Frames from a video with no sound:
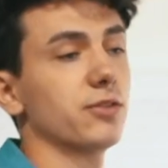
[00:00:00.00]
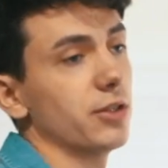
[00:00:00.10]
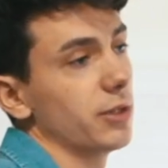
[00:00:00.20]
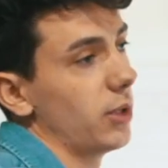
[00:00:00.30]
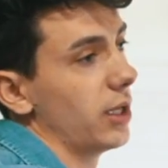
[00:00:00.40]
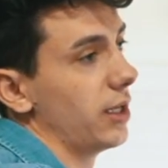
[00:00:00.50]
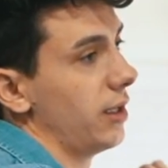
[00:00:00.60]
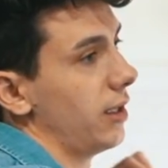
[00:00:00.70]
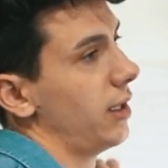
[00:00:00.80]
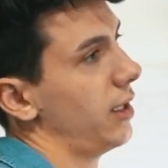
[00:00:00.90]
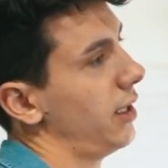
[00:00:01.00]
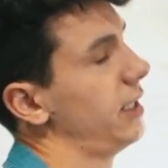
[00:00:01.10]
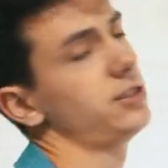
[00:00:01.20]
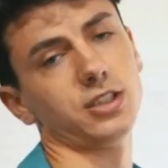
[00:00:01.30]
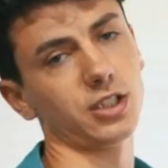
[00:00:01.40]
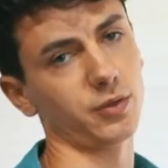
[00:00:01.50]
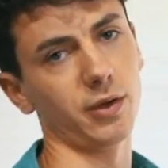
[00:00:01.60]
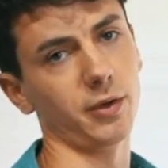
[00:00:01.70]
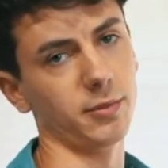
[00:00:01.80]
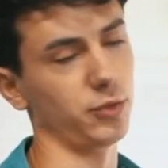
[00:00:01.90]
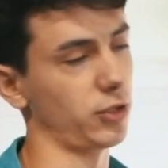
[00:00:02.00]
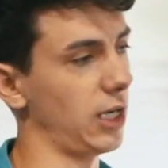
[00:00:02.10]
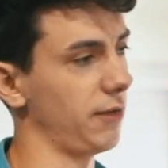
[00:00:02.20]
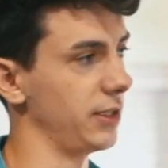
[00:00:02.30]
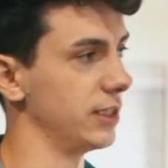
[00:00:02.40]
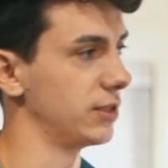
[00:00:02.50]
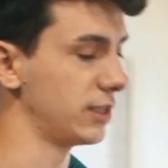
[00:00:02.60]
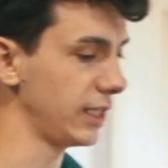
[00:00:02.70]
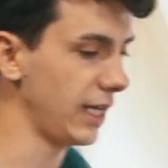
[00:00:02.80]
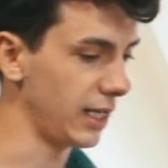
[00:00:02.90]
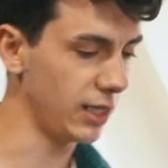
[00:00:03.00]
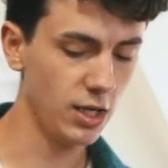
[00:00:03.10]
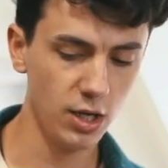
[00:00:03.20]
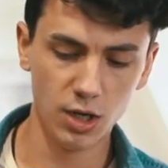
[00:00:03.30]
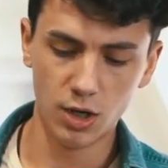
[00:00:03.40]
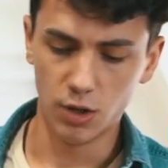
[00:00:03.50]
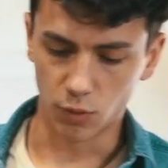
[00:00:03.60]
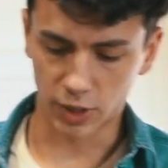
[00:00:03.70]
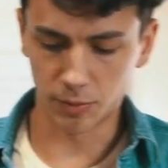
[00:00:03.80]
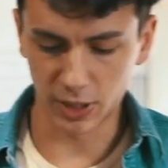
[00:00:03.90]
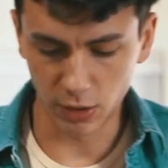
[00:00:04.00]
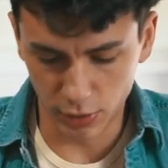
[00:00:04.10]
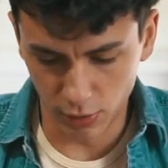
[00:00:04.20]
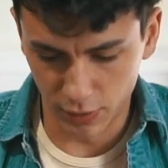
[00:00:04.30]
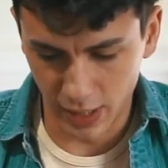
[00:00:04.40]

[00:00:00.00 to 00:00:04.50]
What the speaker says: for anyone. It's just a great way to brew coffee. So today, we're going to be going over